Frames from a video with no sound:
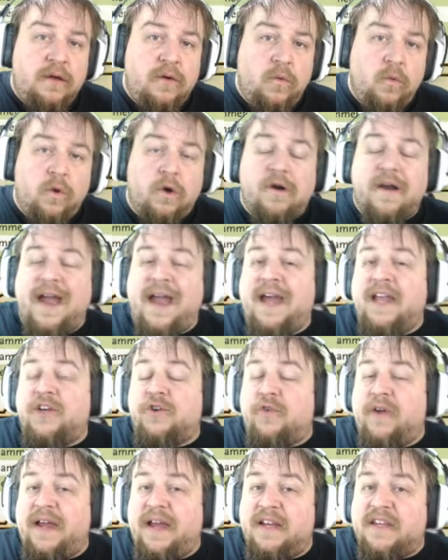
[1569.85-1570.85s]
we're
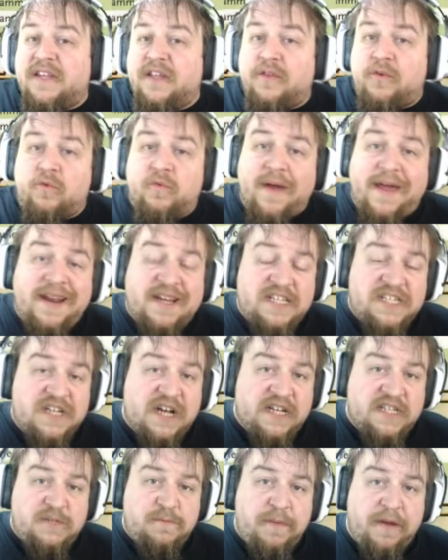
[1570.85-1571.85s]
entering into the
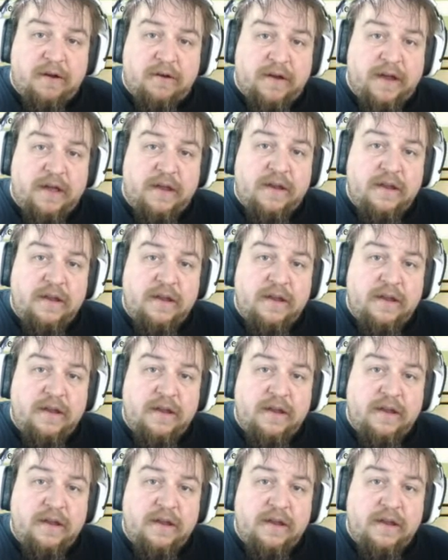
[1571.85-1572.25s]
Renaissance period.